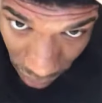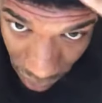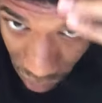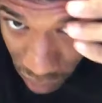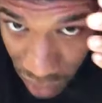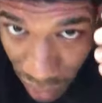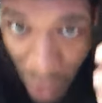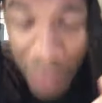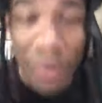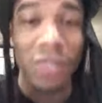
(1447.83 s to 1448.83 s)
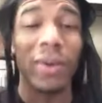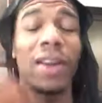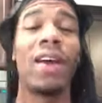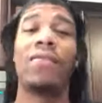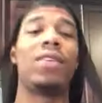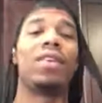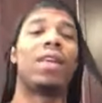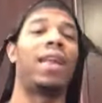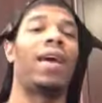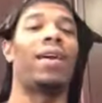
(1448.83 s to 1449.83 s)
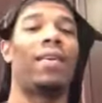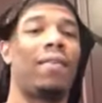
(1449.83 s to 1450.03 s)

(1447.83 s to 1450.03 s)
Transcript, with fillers: you know what I'm saying? I haven't brushed my hair. I haven't done none of that.